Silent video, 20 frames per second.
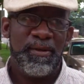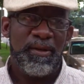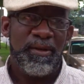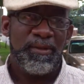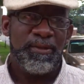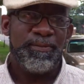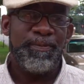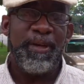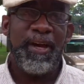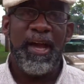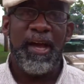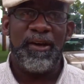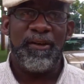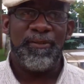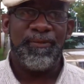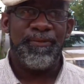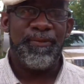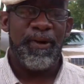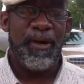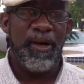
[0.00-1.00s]
It's been out
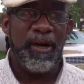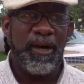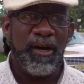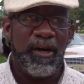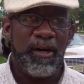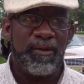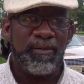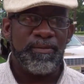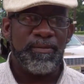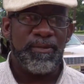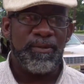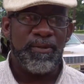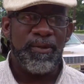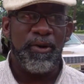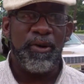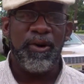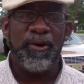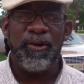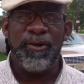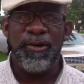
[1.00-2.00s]
for
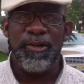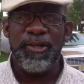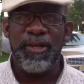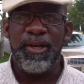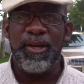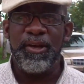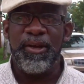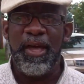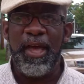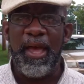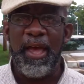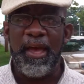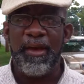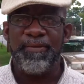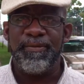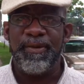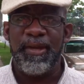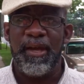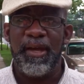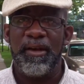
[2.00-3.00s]
going on a year and a half
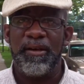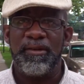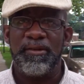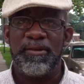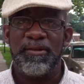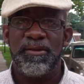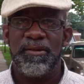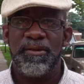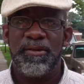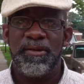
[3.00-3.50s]
now.